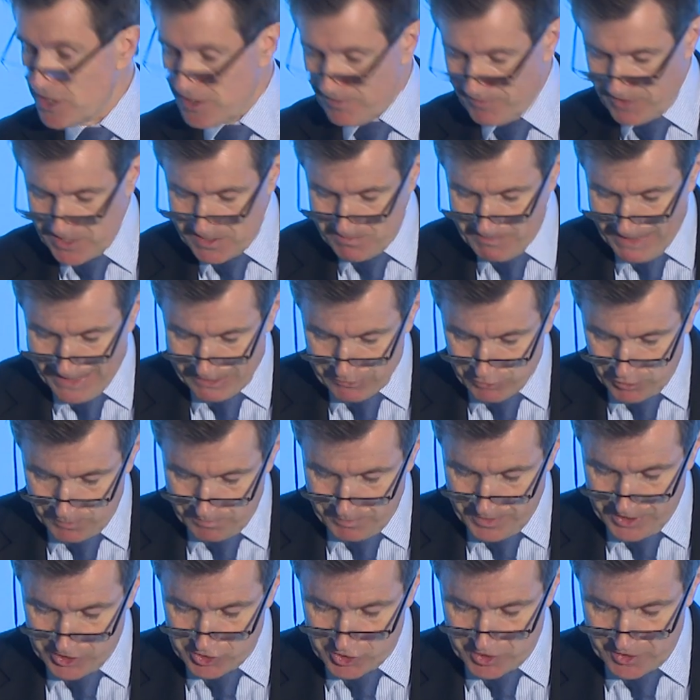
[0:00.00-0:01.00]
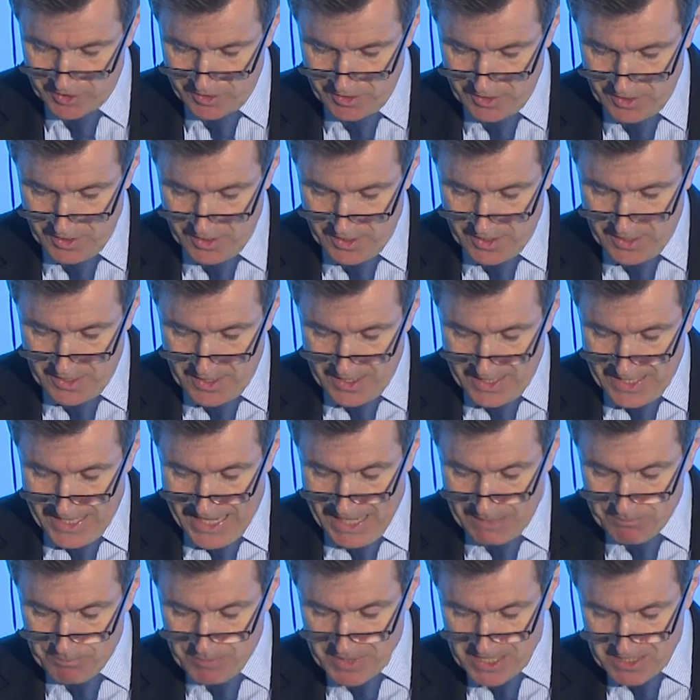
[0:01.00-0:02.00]
of this macro picture
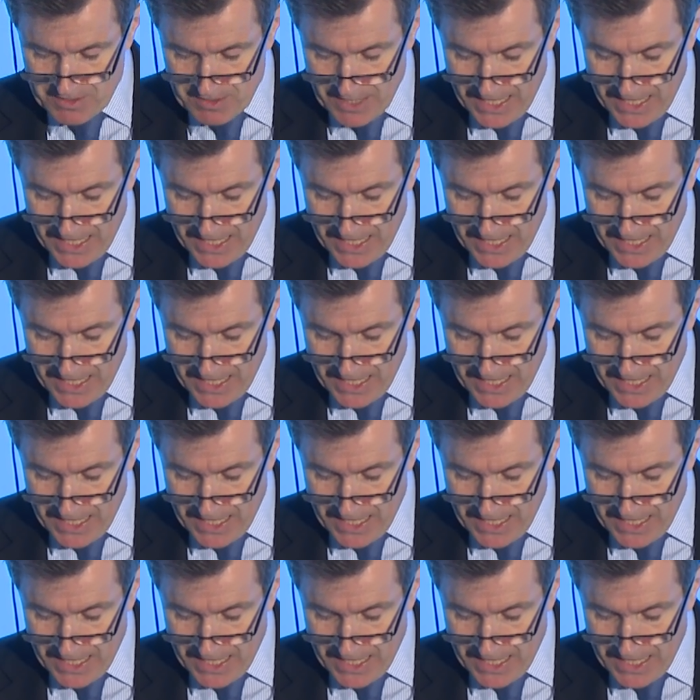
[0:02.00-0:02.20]
and be